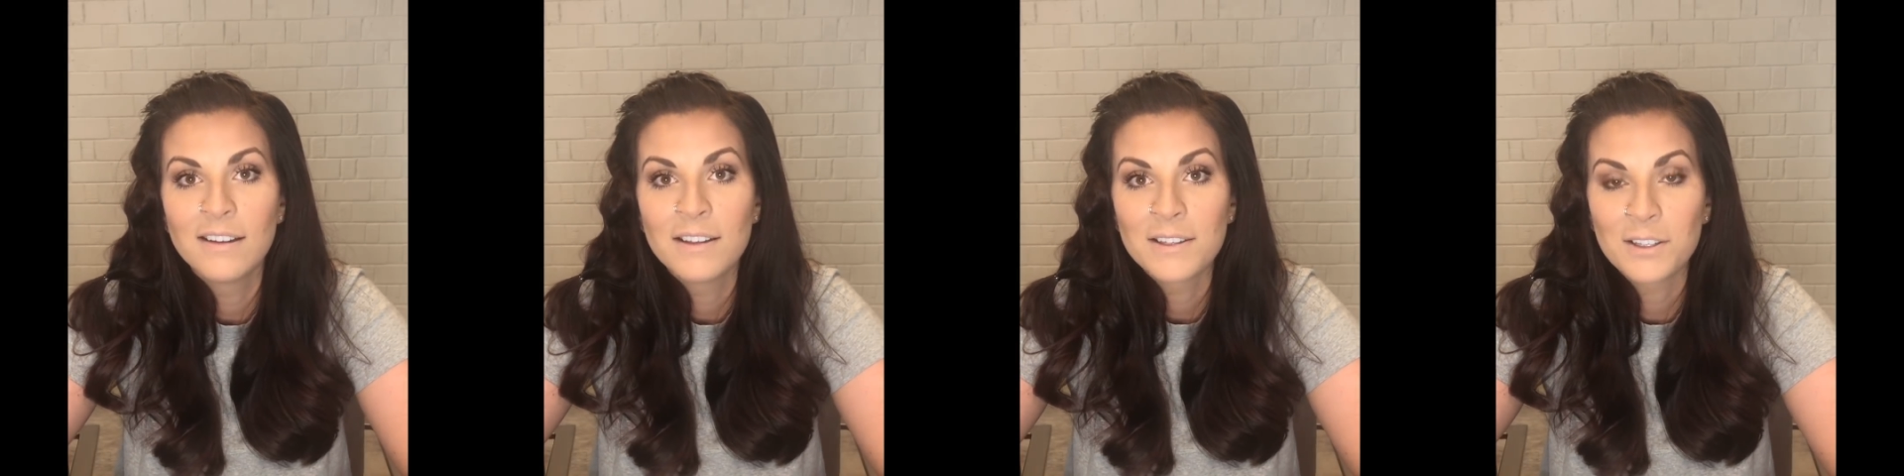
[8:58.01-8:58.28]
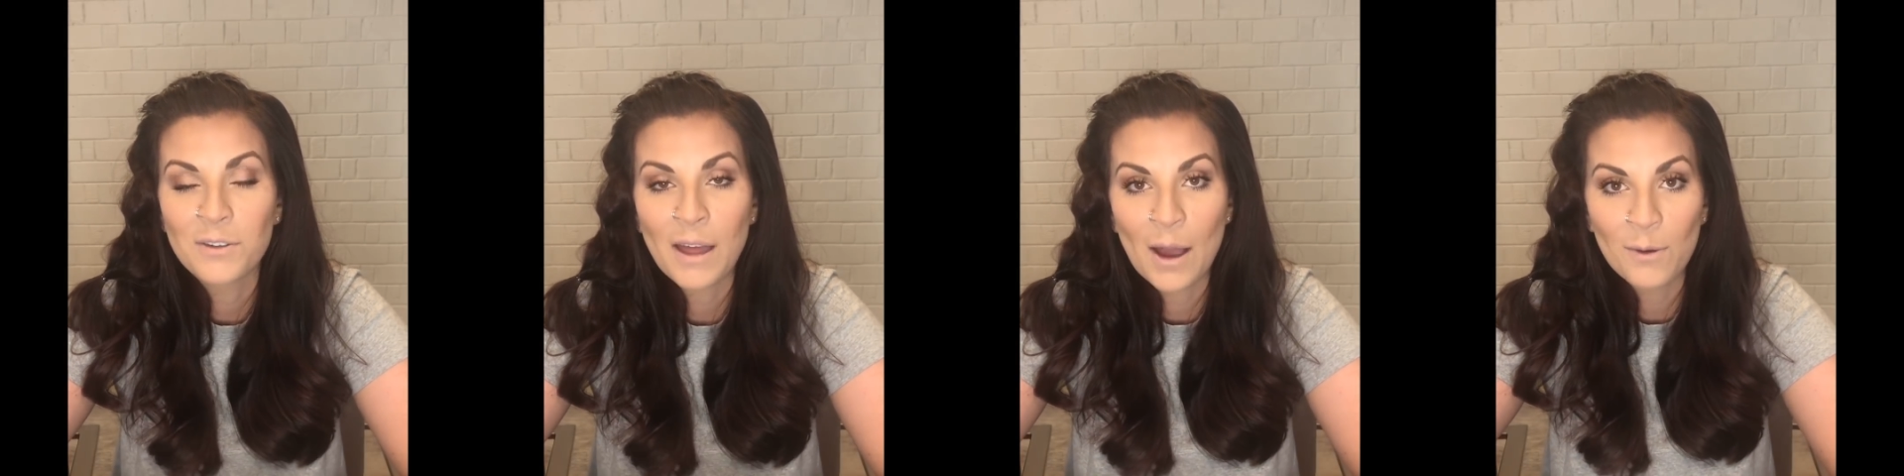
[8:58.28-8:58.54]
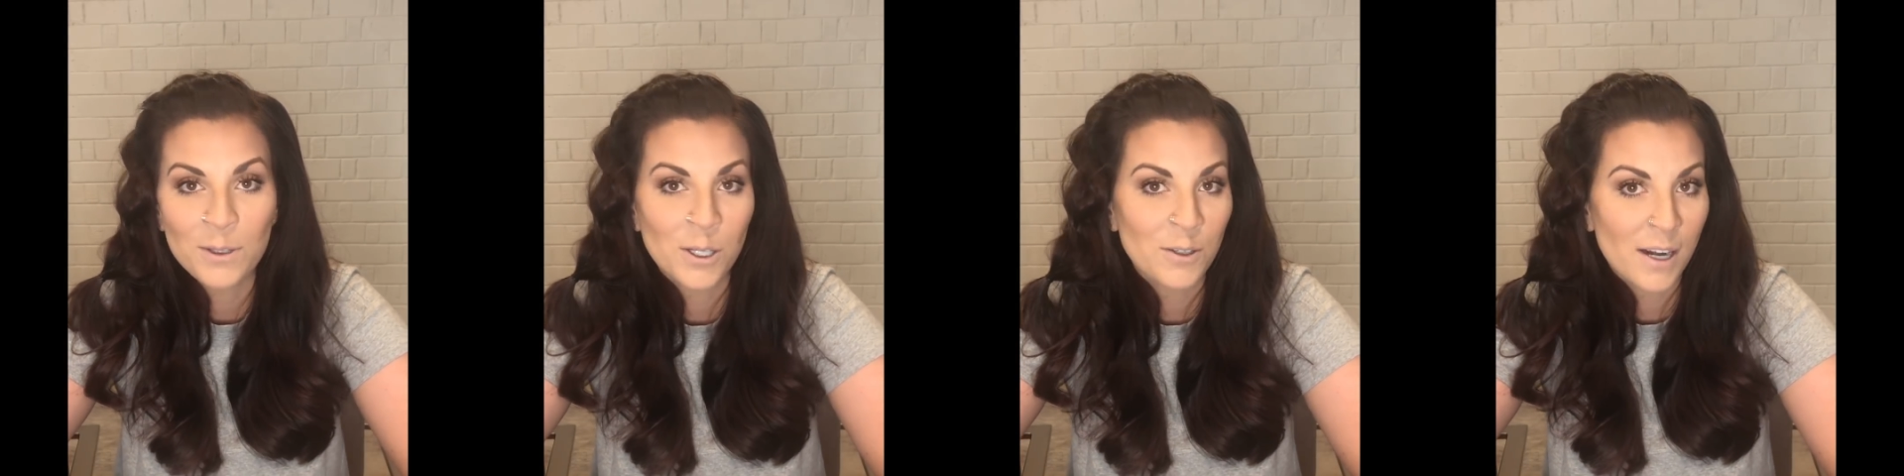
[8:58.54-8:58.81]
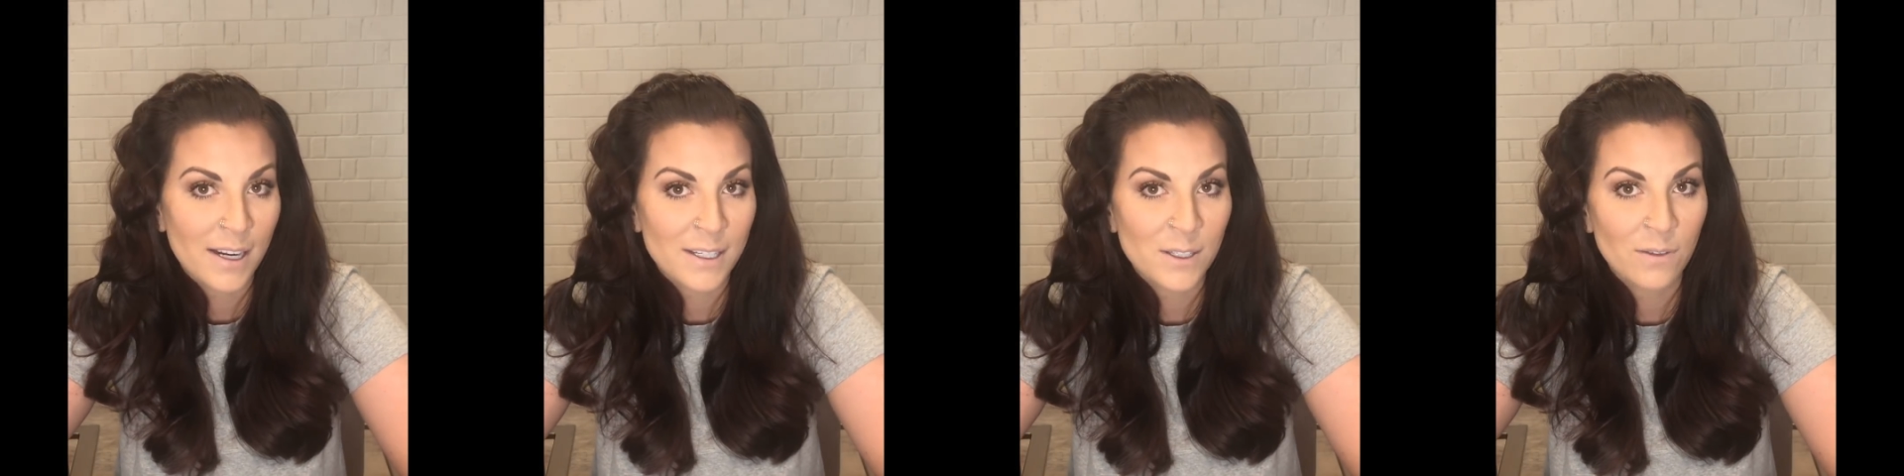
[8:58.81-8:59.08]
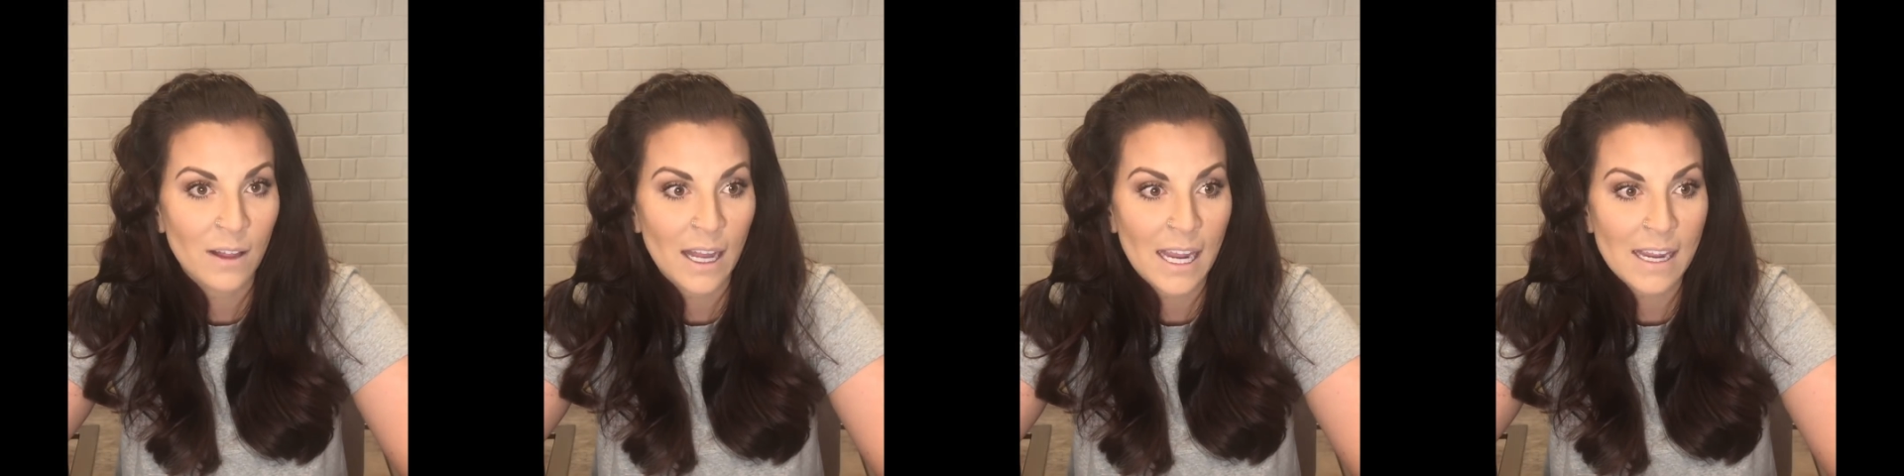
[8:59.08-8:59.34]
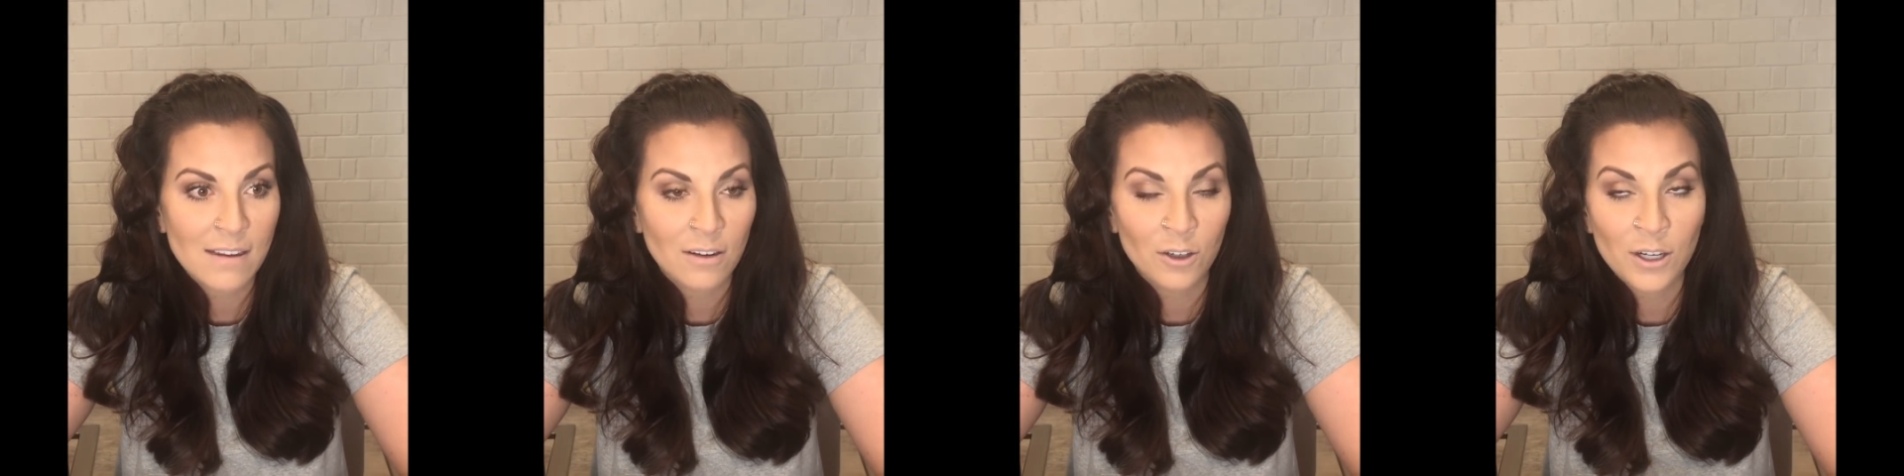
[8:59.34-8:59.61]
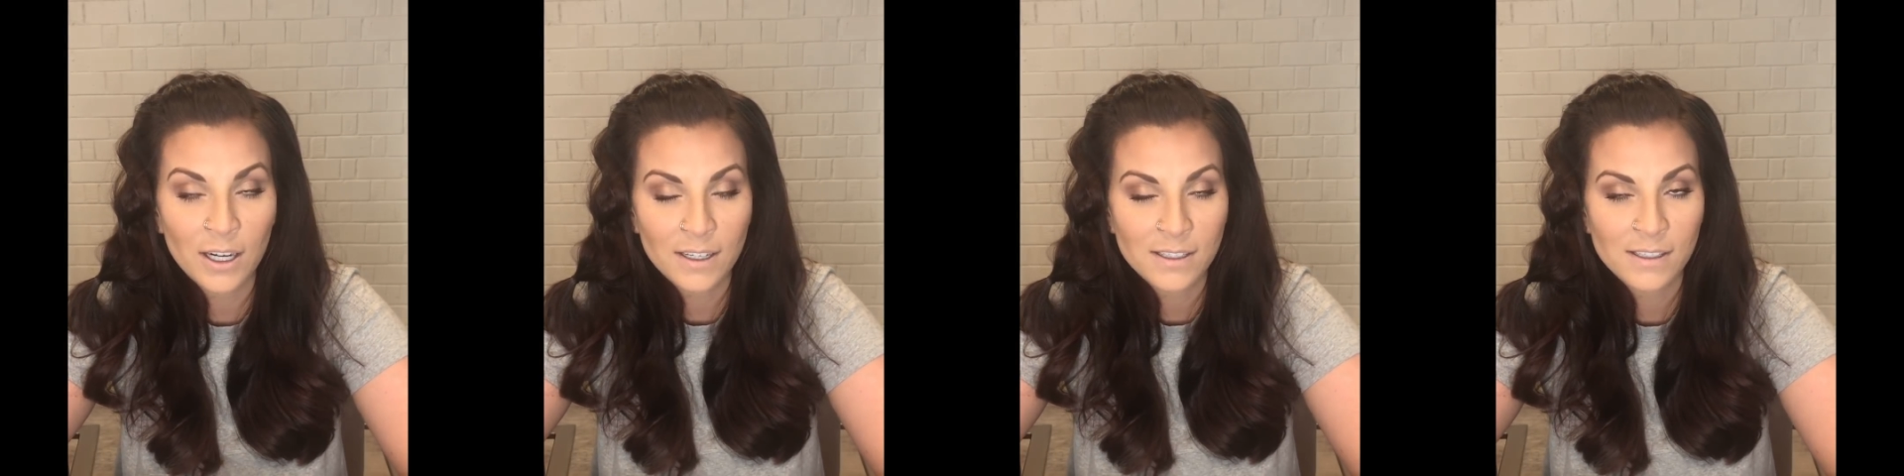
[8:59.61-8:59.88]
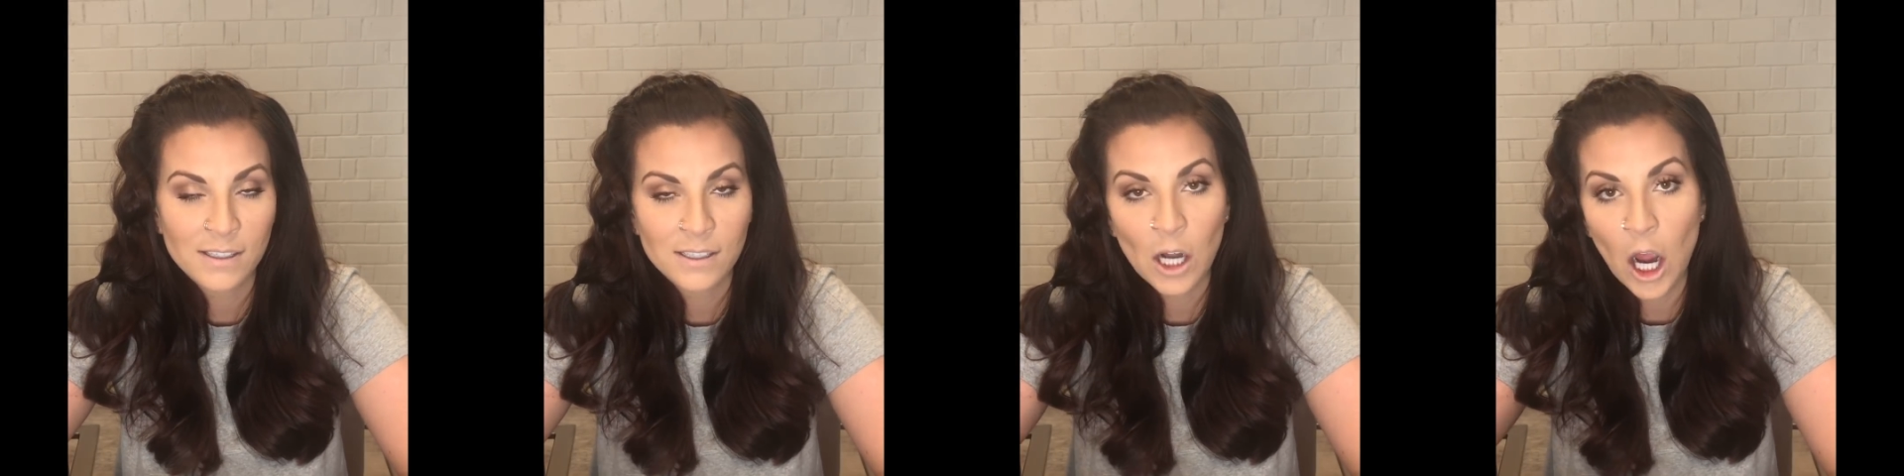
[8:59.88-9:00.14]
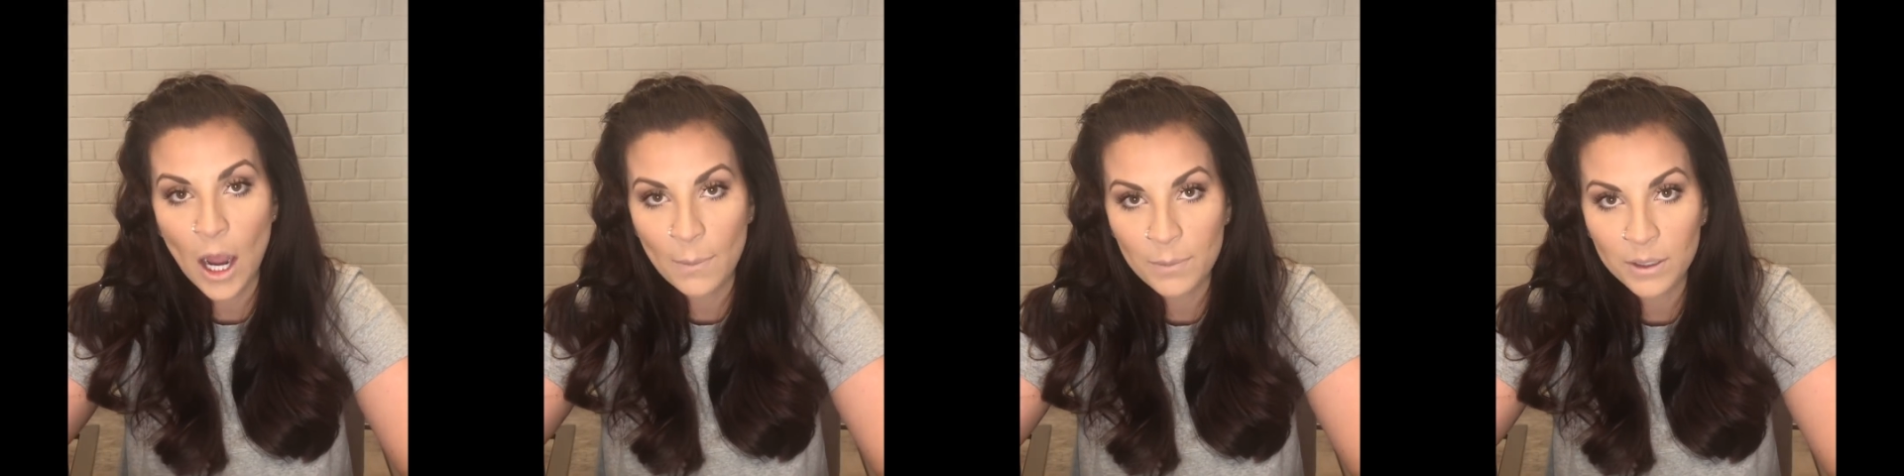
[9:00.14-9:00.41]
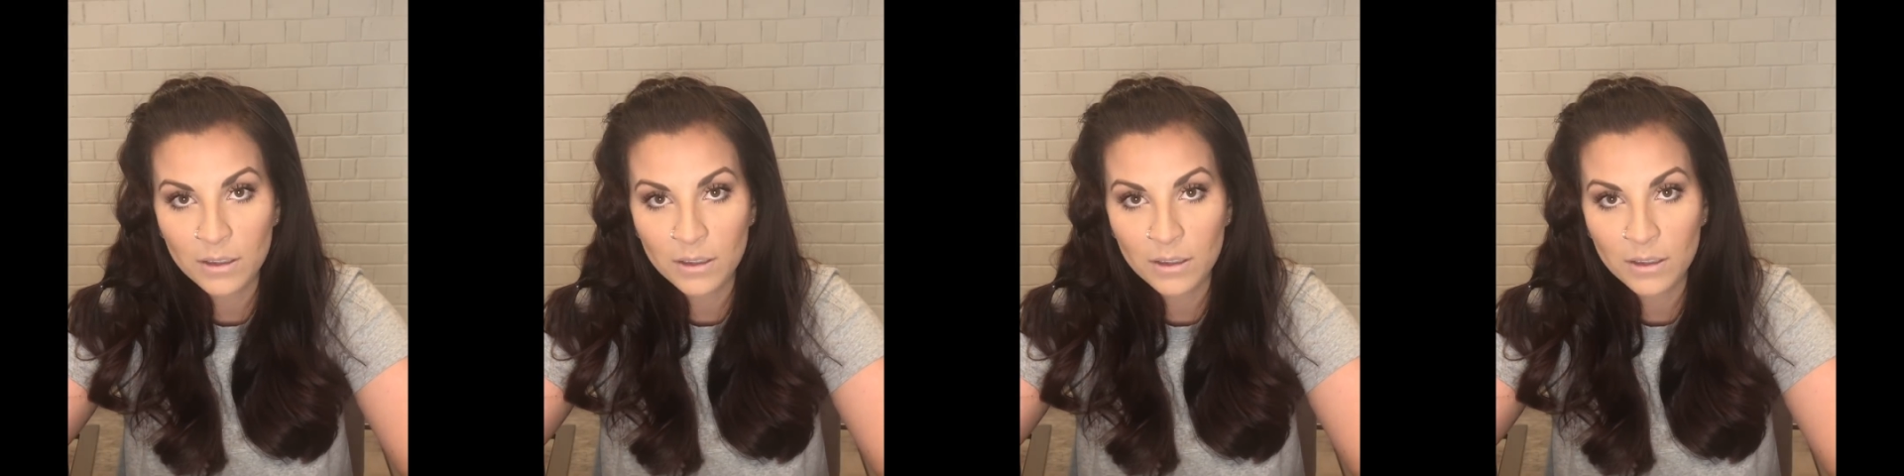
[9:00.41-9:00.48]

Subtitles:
So that was our next flight, our next stop